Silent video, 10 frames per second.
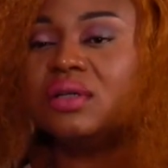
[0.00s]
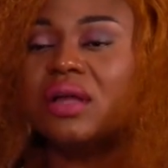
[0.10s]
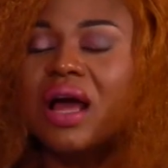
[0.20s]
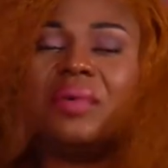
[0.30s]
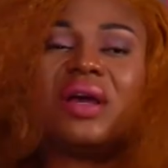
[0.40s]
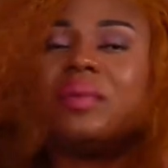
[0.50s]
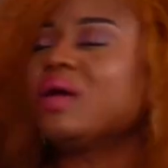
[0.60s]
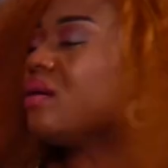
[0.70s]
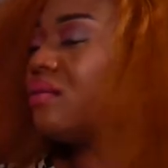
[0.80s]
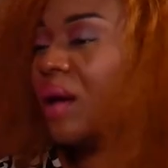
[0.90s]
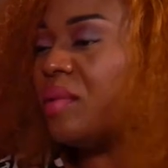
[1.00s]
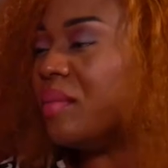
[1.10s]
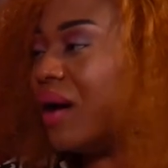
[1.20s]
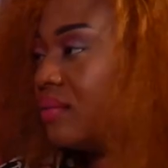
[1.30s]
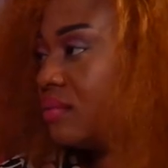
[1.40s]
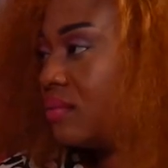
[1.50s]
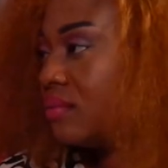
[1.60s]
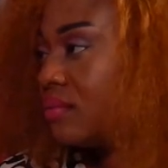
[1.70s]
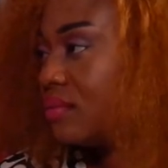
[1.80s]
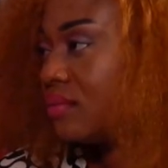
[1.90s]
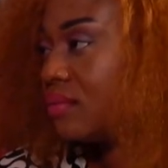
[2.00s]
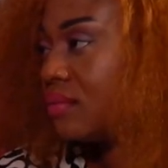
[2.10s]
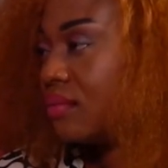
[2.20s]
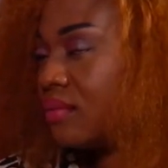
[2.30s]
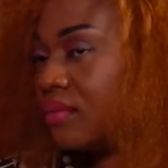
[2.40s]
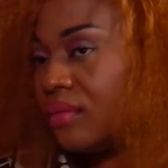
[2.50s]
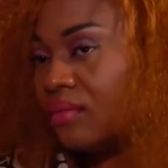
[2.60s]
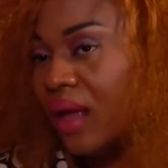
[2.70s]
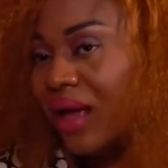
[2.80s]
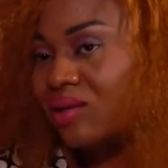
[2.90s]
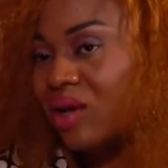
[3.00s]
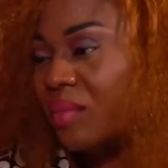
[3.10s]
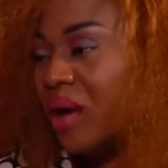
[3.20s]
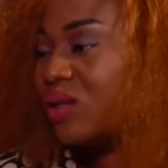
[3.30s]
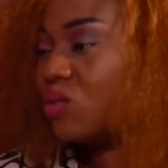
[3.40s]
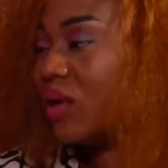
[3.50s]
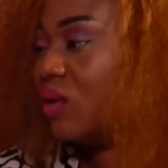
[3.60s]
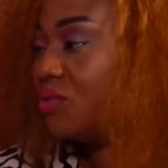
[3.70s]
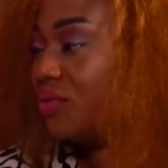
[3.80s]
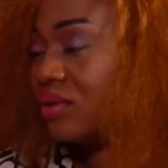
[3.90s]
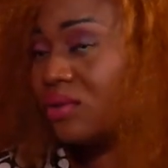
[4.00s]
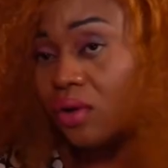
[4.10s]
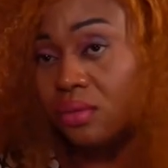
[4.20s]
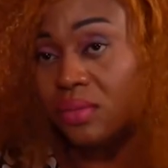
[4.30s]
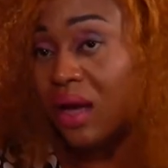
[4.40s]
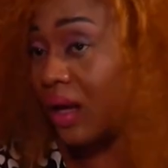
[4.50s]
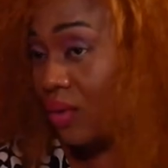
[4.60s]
I beg, I beg, I'm a man. Mm-hmm. And you are married to a woman who feels, come, I can